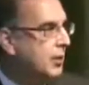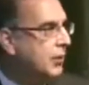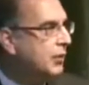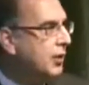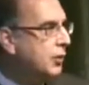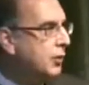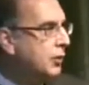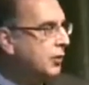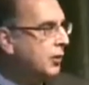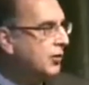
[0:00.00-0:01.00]
visiting and
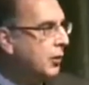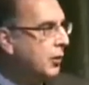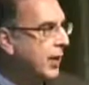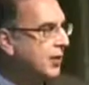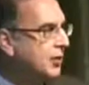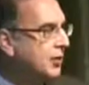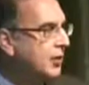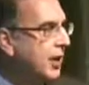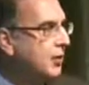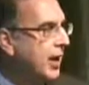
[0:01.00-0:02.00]
refusing. So I went back several
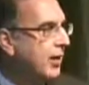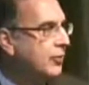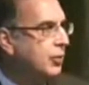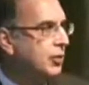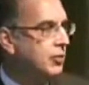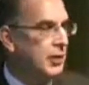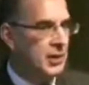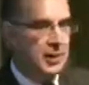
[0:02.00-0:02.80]
times afterwards,